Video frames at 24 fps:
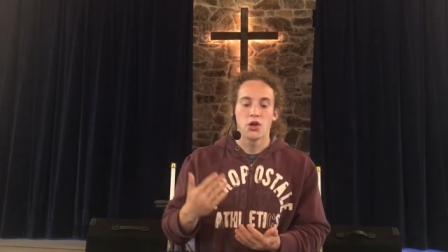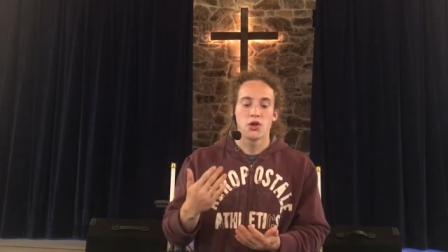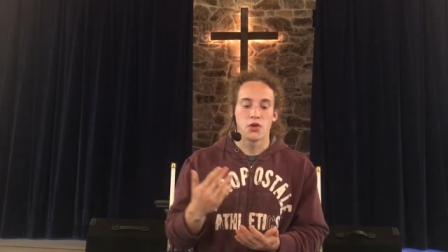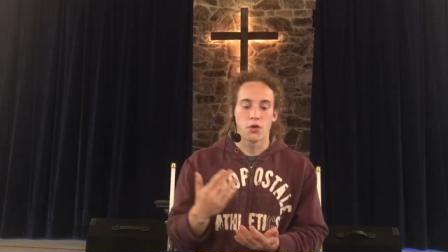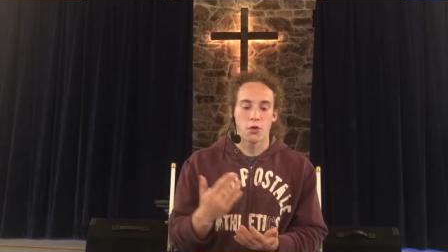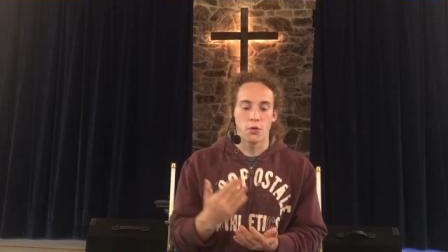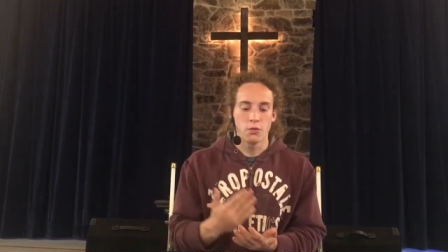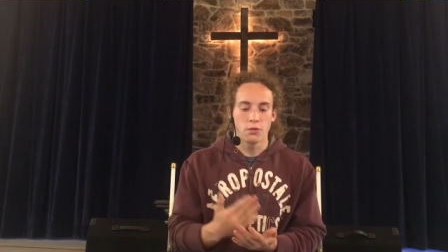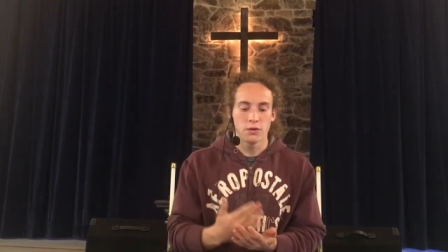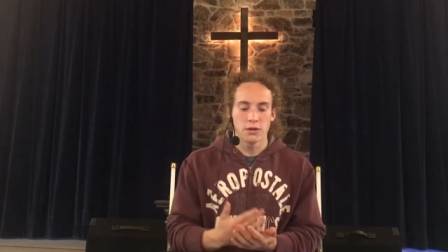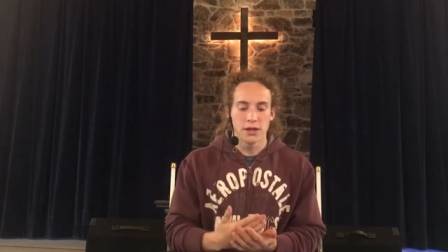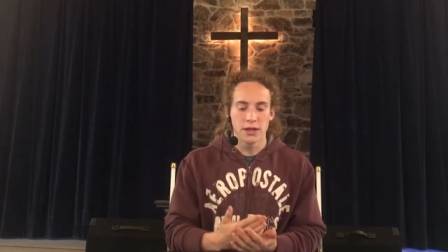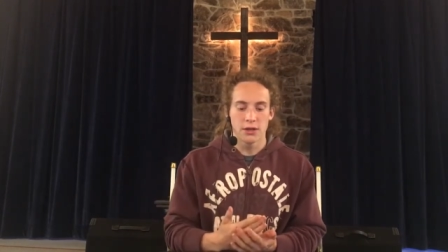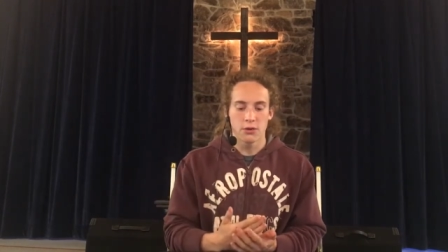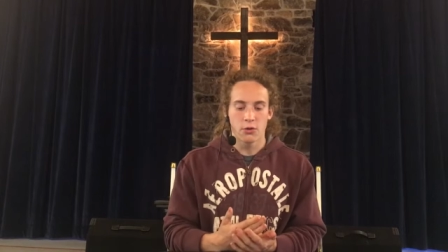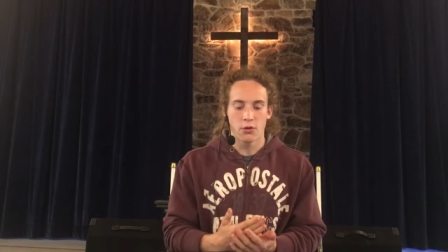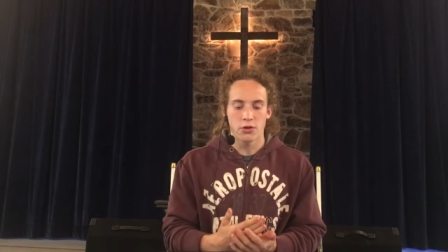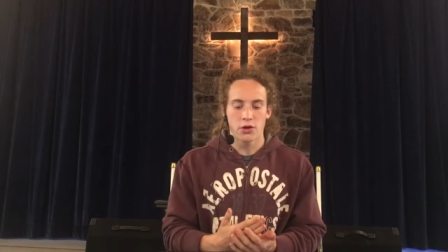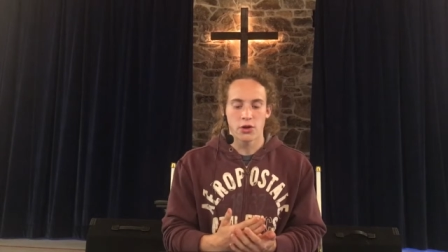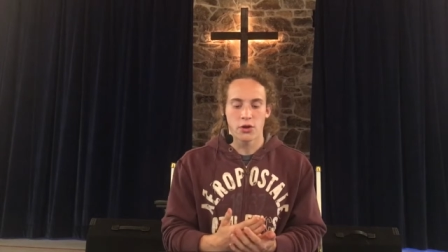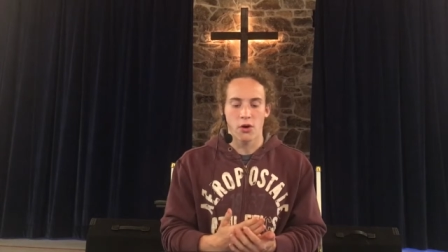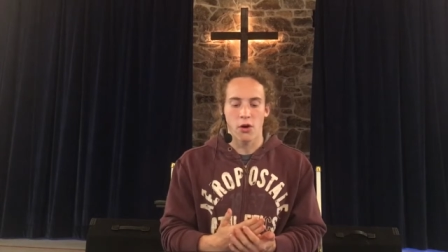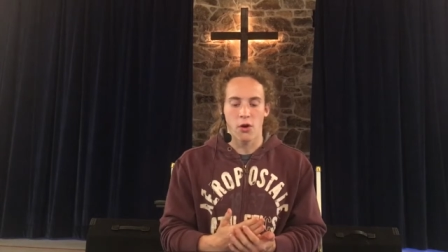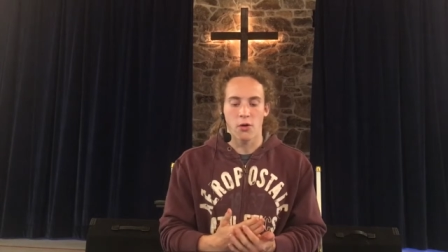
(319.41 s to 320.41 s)
Don't lean
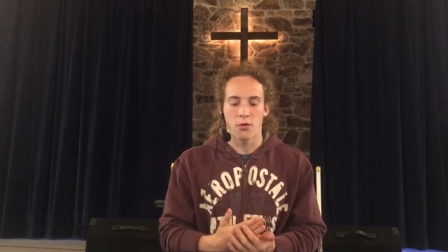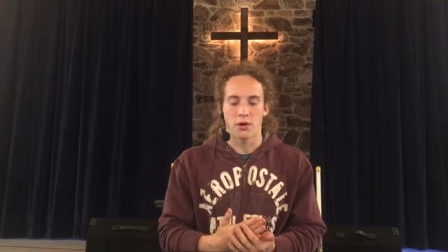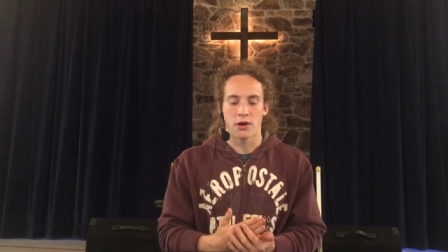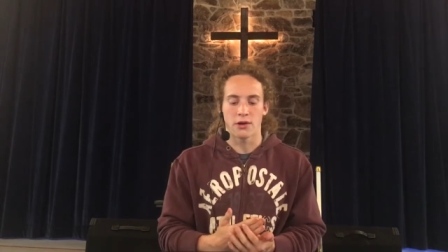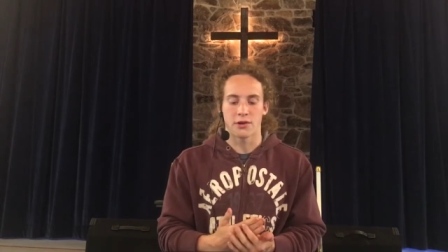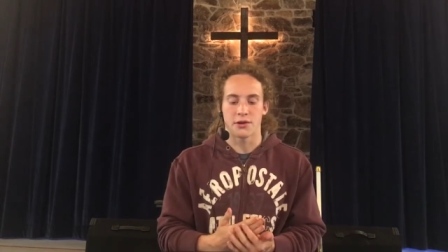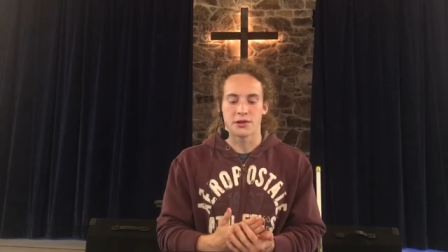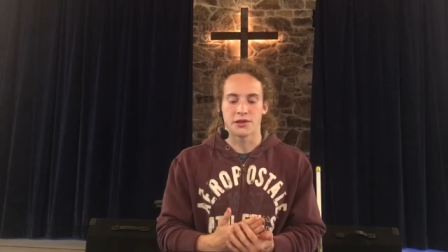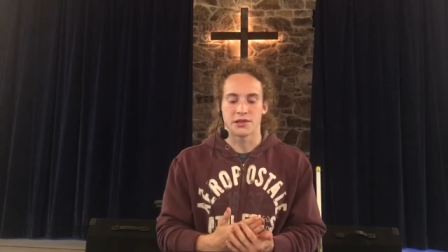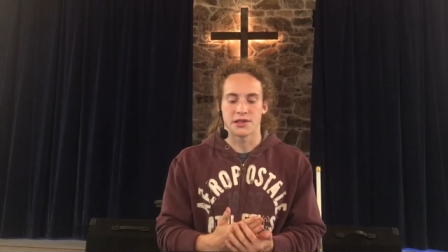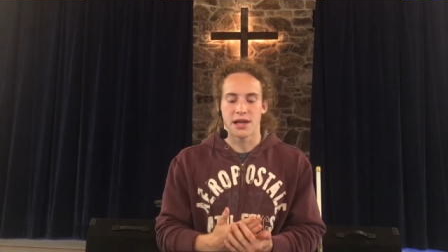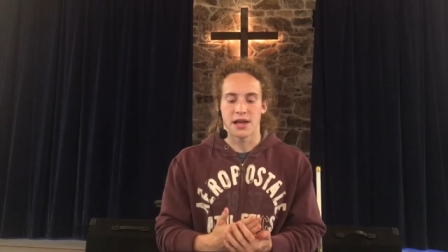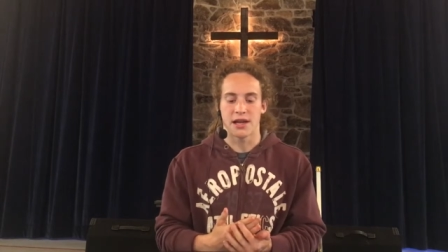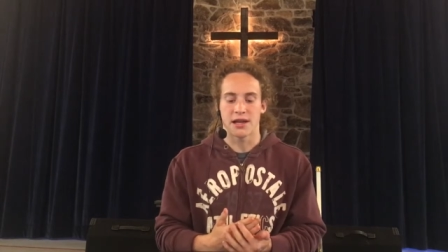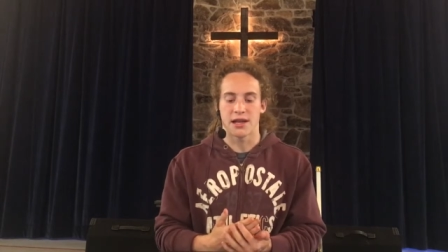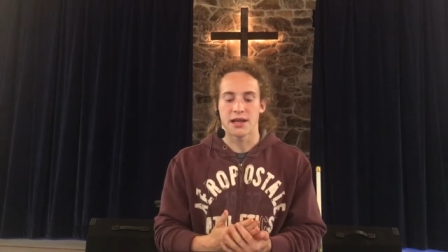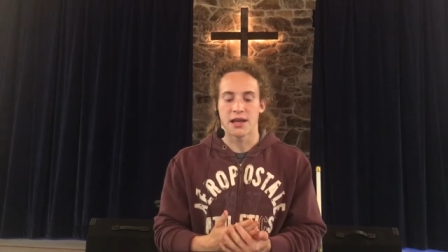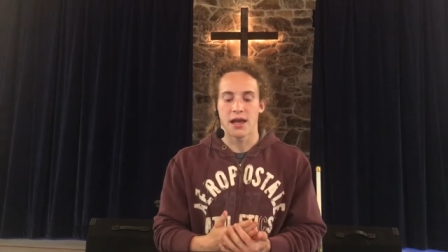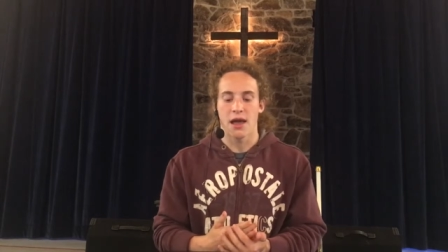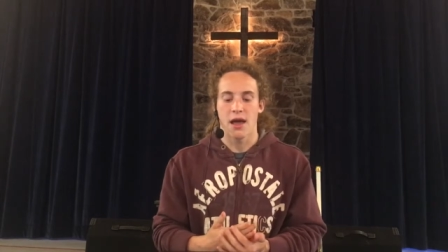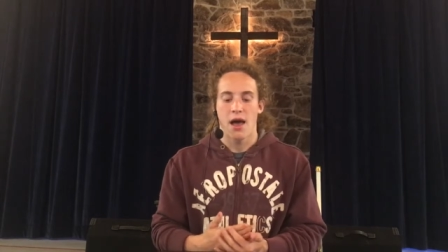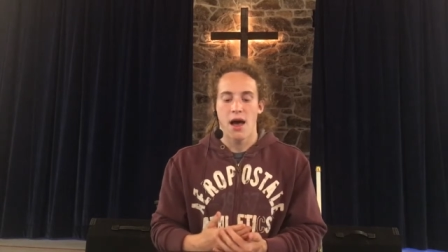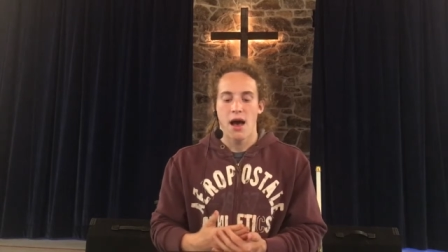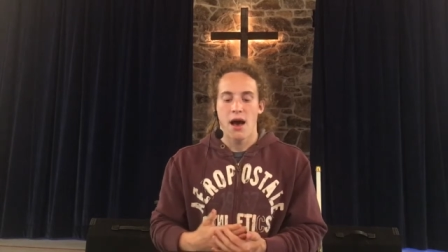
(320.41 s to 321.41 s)
on your own
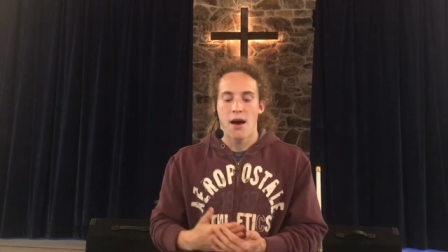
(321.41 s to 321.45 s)
understanding,